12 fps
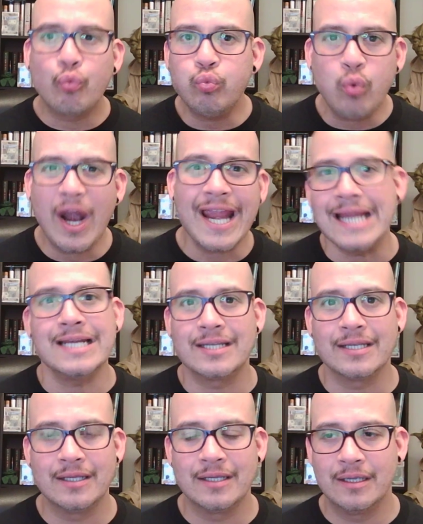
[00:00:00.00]
Great
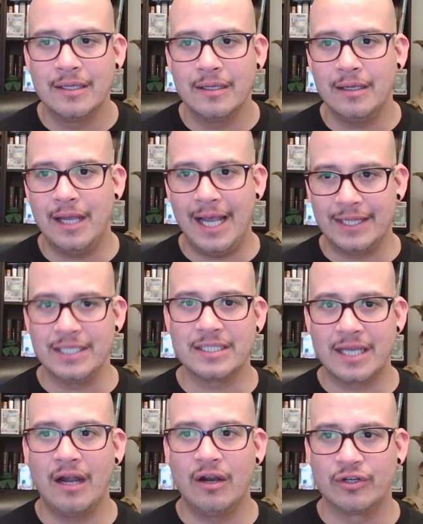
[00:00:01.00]
at this
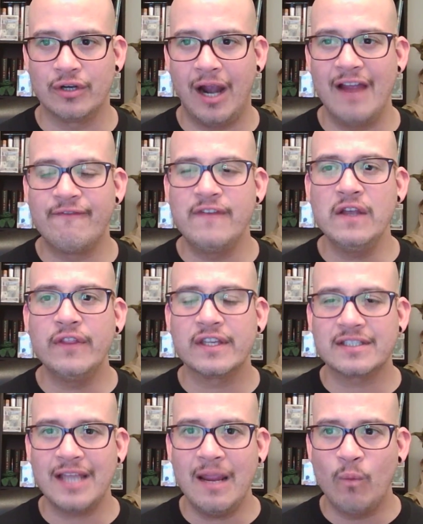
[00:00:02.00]
character. I feel the
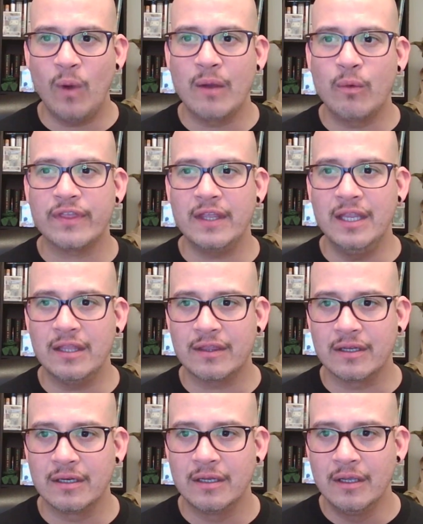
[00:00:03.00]
same way with
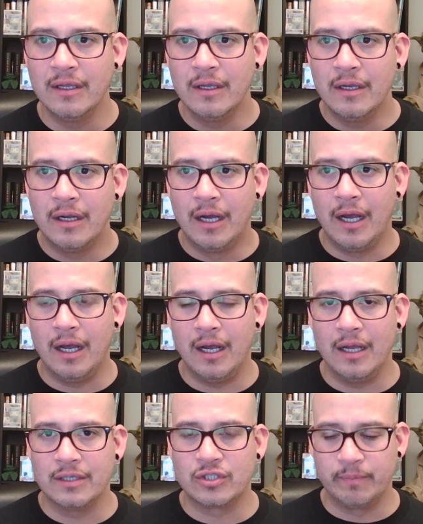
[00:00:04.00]
Ethan uh,
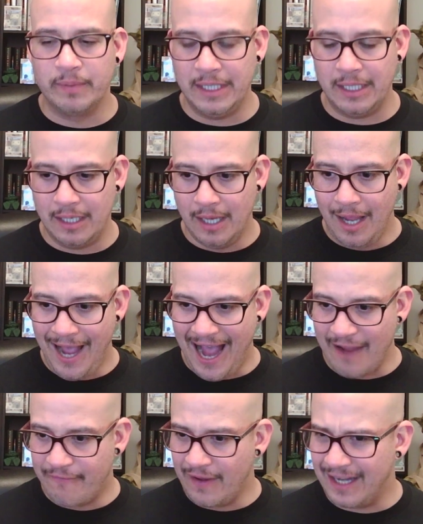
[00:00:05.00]
Suplee. I
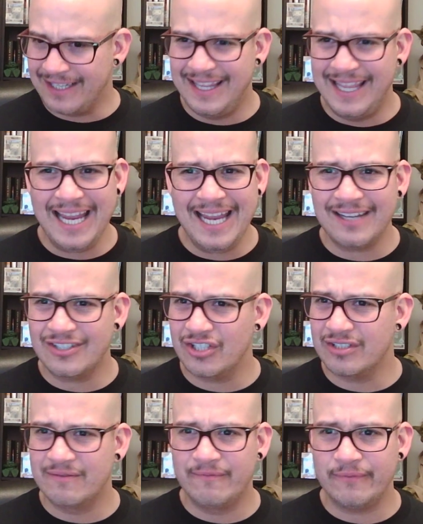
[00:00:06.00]
feel like, did they get
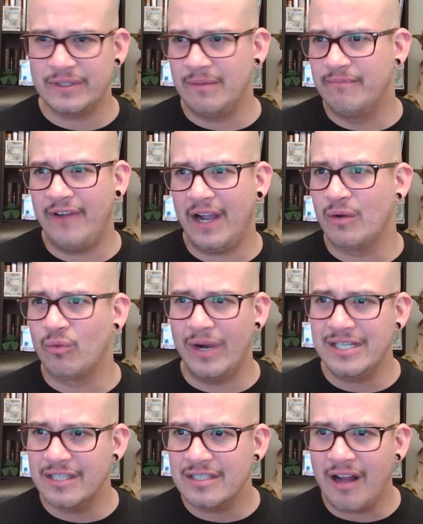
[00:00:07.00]
just some fucking
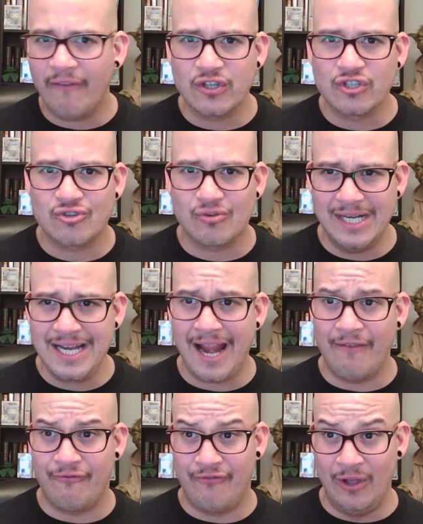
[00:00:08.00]
racist off the street
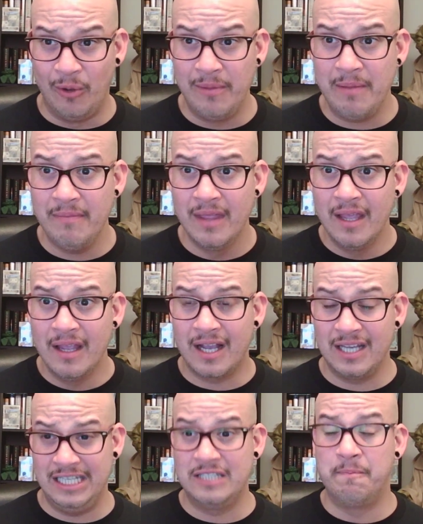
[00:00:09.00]
and film him?
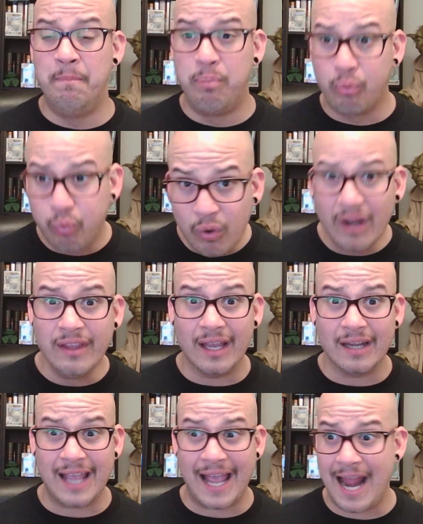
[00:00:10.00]
Because he's
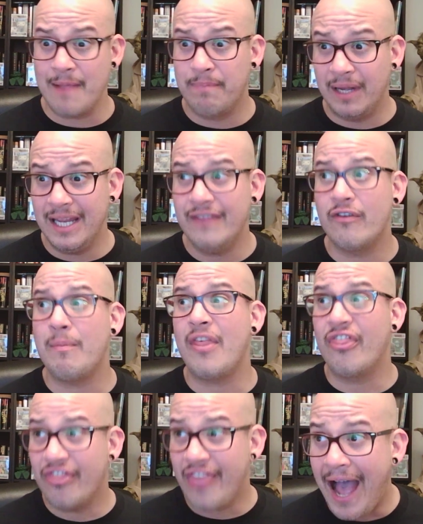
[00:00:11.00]
brilliant, and I believe him a
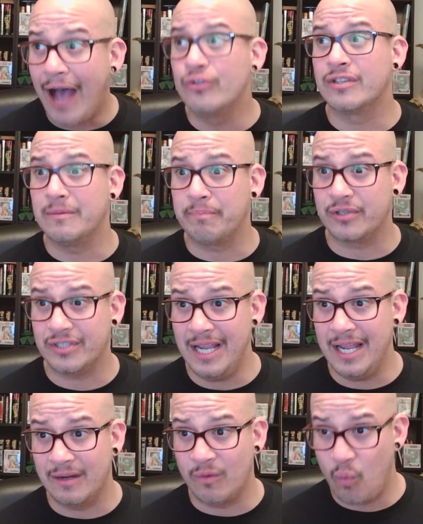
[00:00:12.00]
thousand
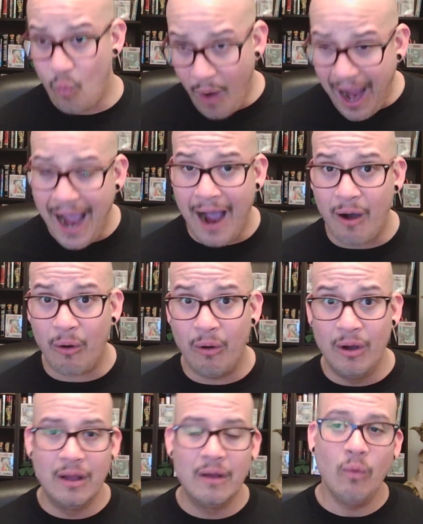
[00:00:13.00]
percent. Wow.
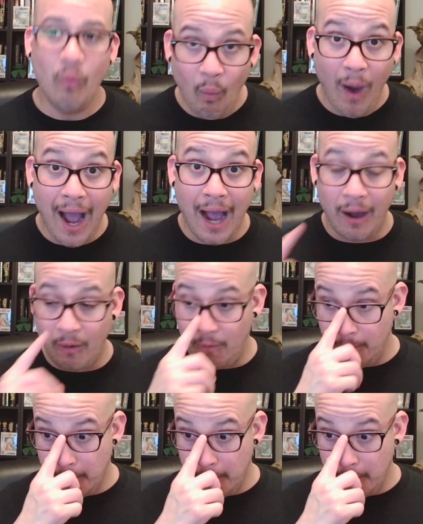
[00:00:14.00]
Wow.